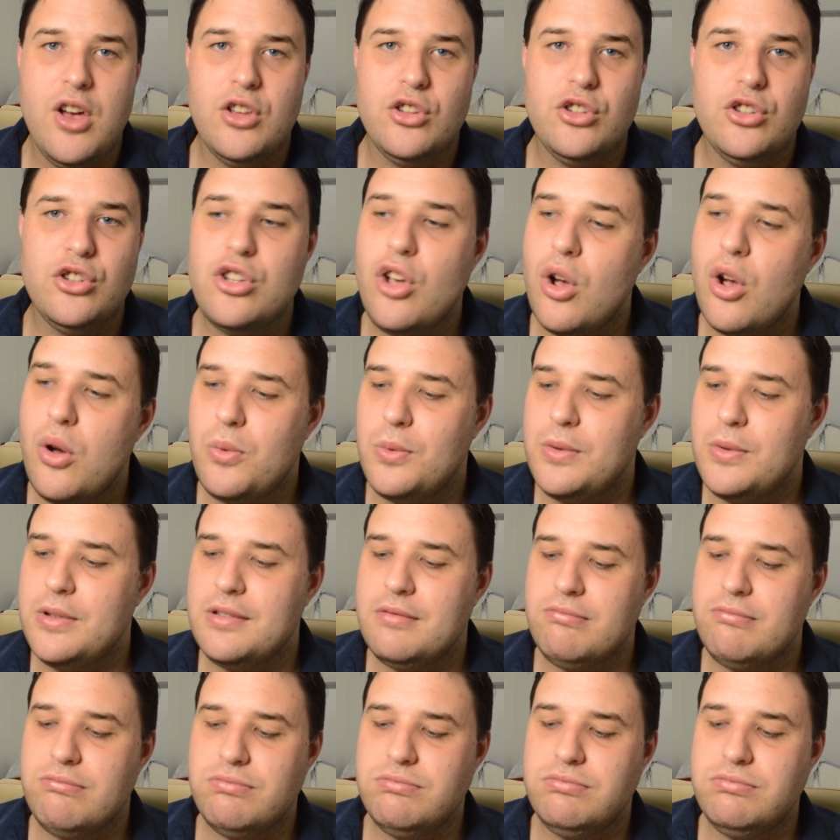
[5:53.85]
So it
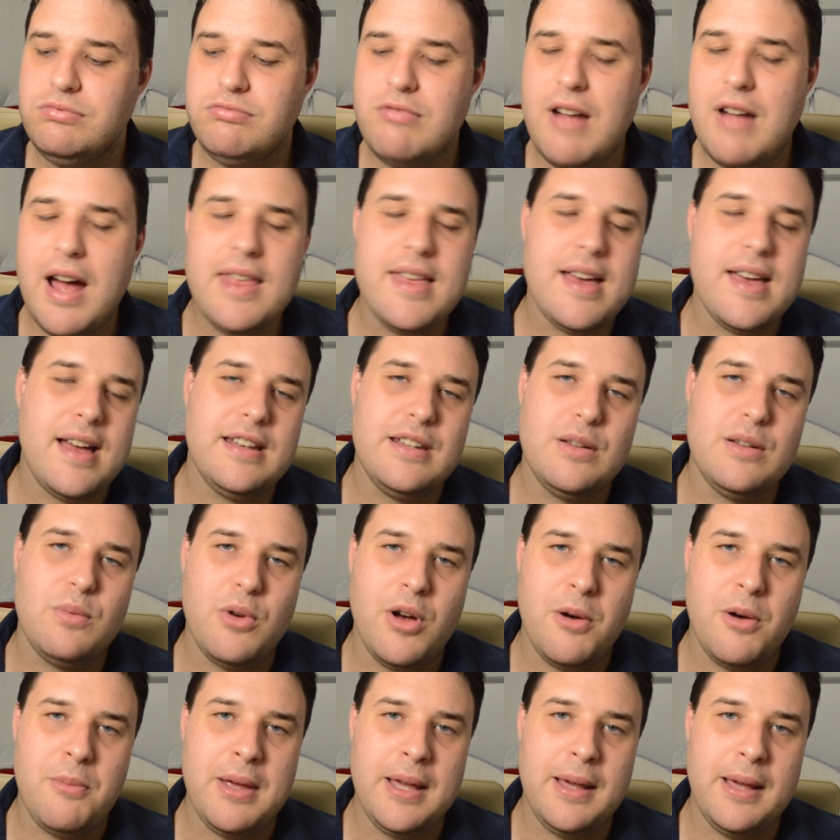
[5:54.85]
was rather
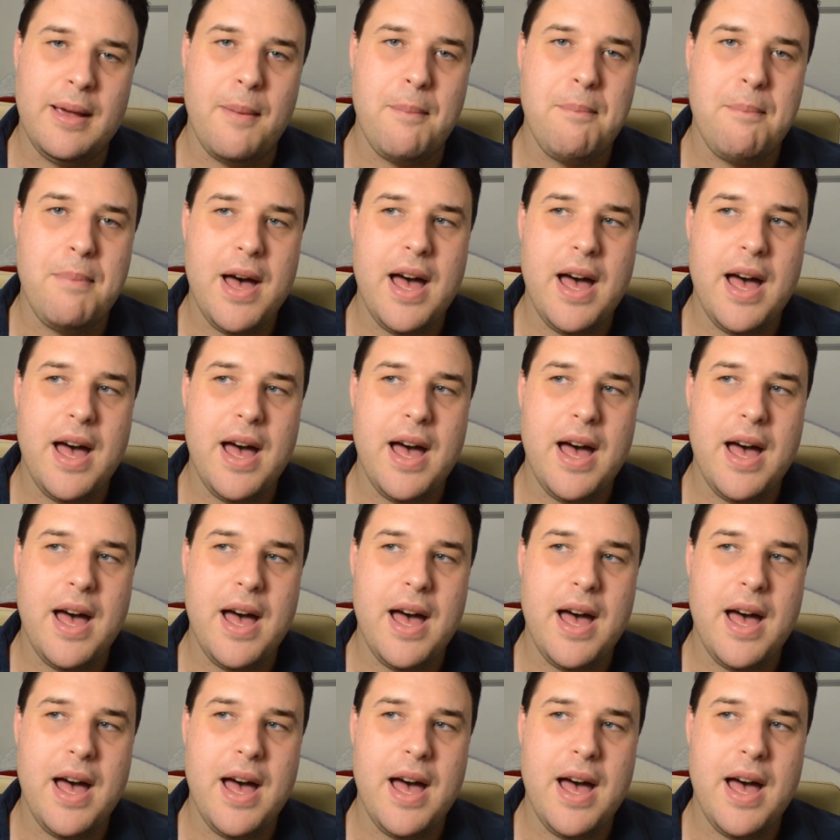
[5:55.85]
underwhelming.